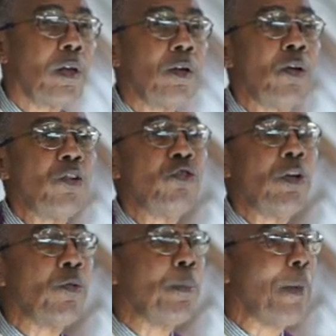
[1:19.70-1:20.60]

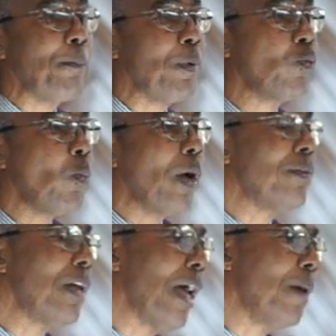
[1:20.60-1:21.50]
Krishna remembers one
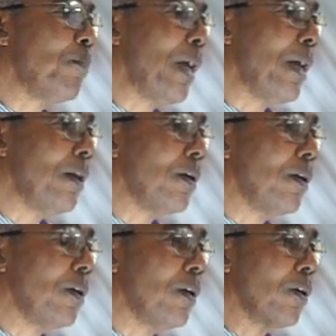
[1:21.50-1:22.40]
time paying
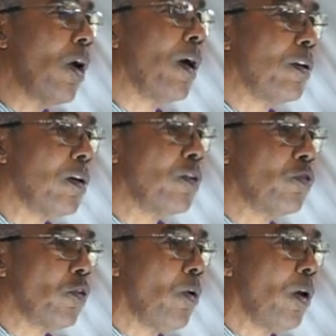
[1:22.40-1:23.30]
a
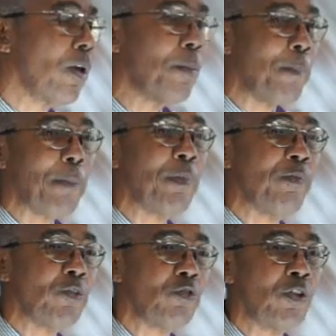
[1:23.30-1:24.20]
condolence call on a member of
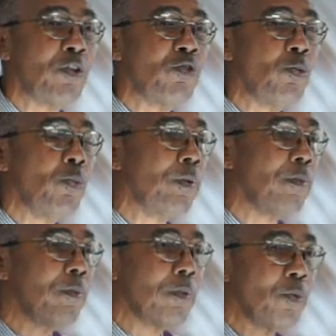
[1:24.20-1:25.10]
his church
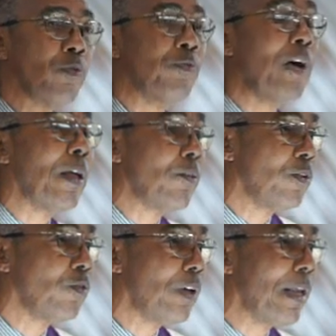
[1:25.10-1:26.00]
whose
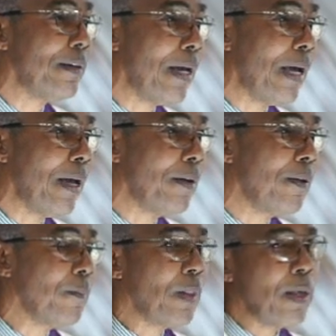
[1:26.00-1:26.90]
father had died.
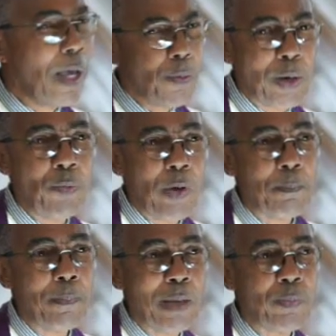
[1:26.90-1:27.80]
And when he
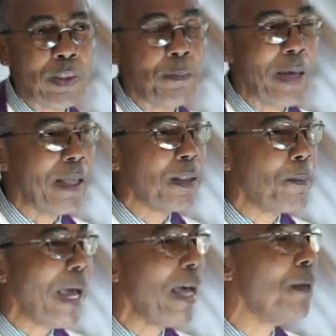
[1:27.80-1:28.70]
met with the
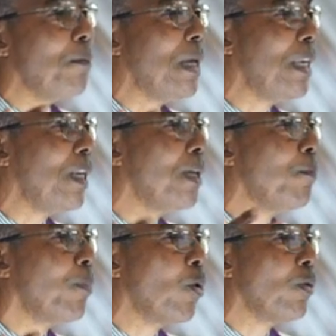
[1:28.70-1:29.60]
man immediately
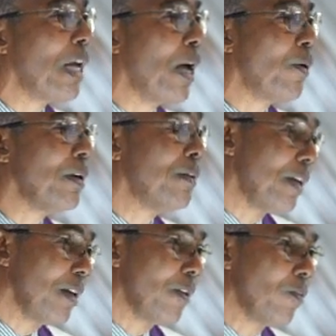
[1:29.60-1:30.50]
broke down in
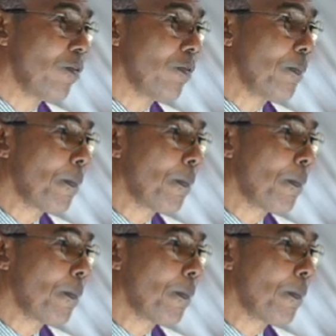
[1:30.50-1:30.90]
tears.